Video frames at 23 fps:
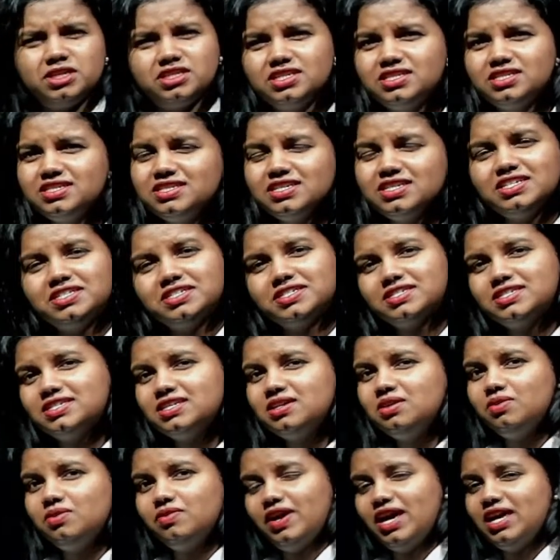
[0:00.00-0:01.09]
It's
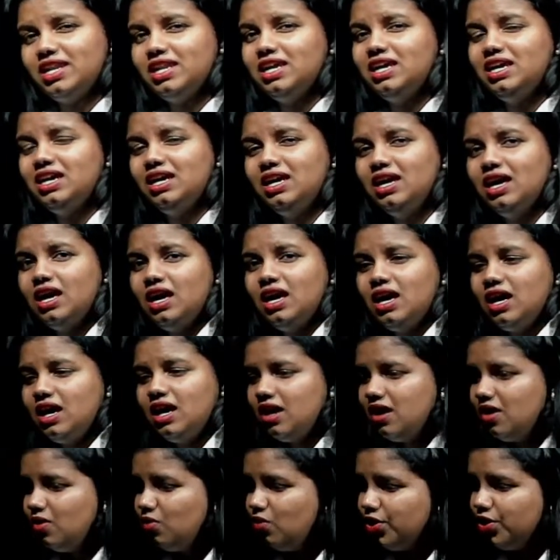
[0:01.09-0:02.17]
a very
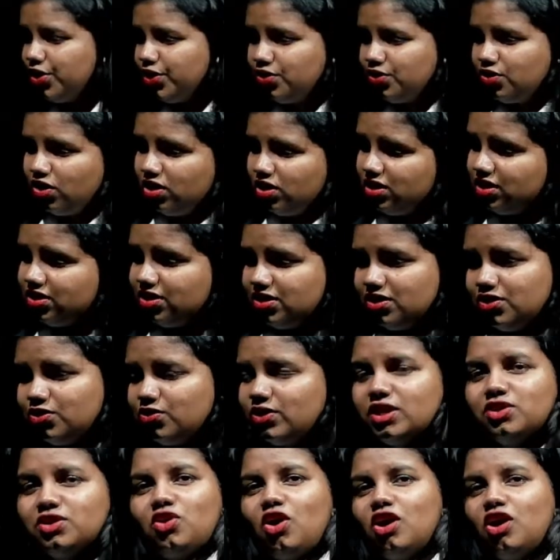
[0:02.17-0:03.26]
what do you call it? You
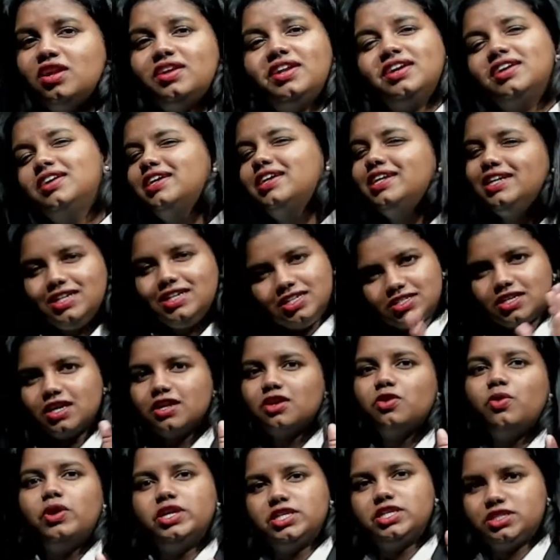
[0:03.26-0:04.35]
can call it a cliche
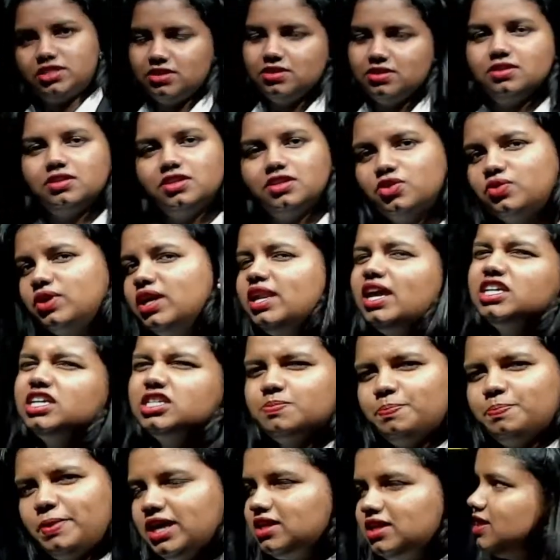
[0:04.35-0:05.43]
question. You can
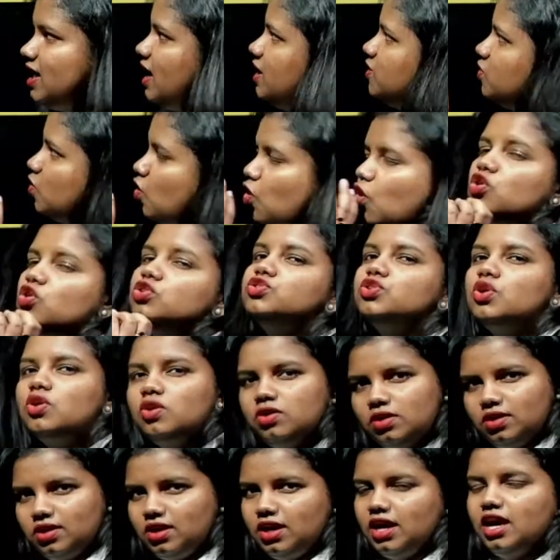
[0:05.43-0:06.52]
expect that
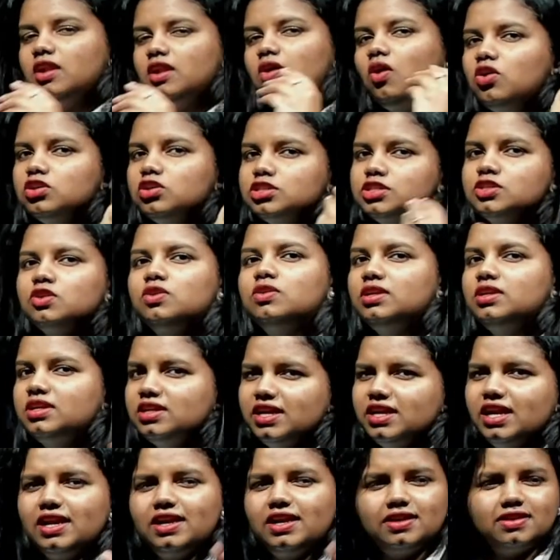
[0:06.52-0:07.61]
ozone and ozone
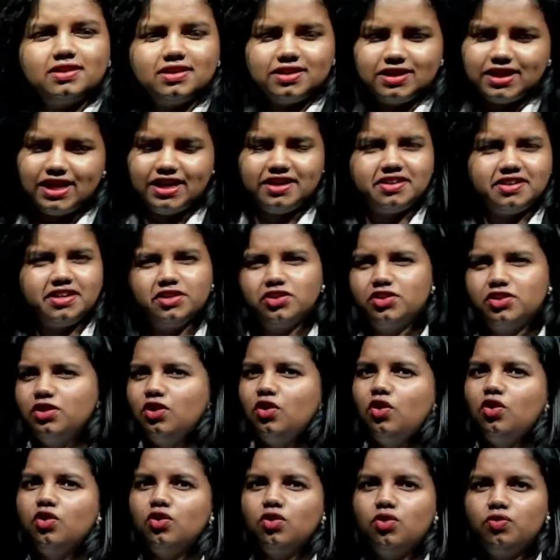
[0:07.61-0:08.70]
related
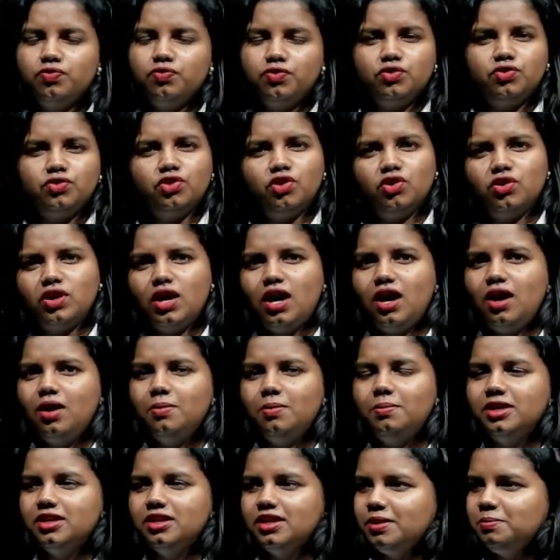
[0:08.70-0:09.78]

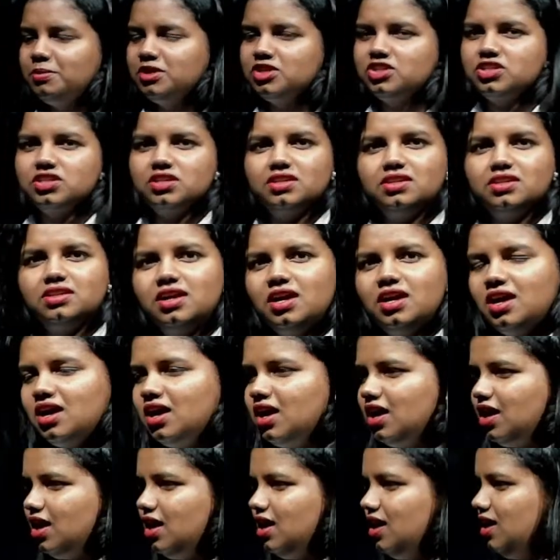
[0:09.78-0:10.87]
chlorofluorocarbon emission,
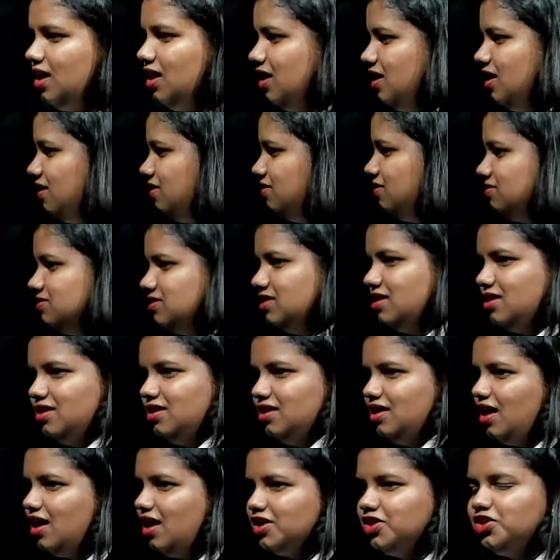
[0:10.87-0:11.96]
the
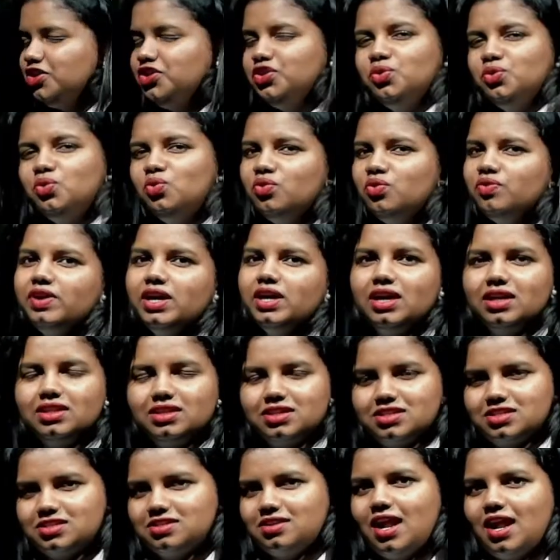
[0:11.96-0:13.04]
UV, the
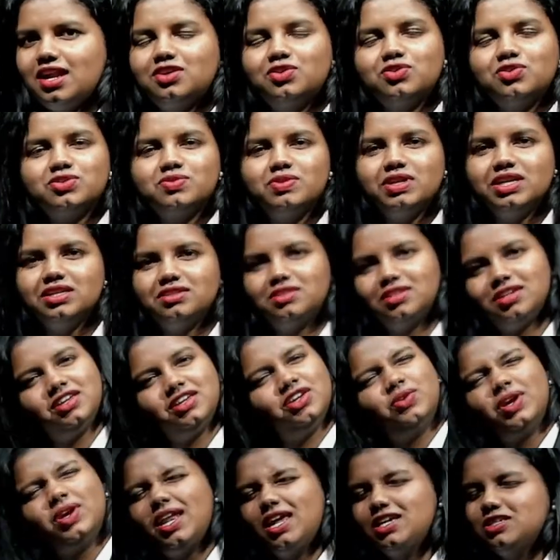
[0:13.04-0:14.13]
stratosphere thing. You
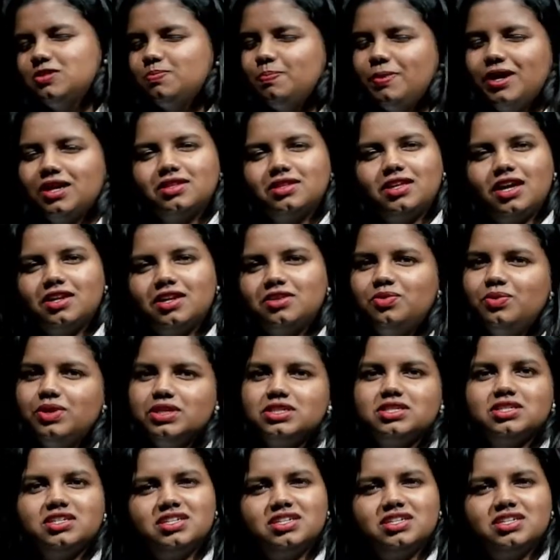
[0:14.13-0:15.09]
can expect that question.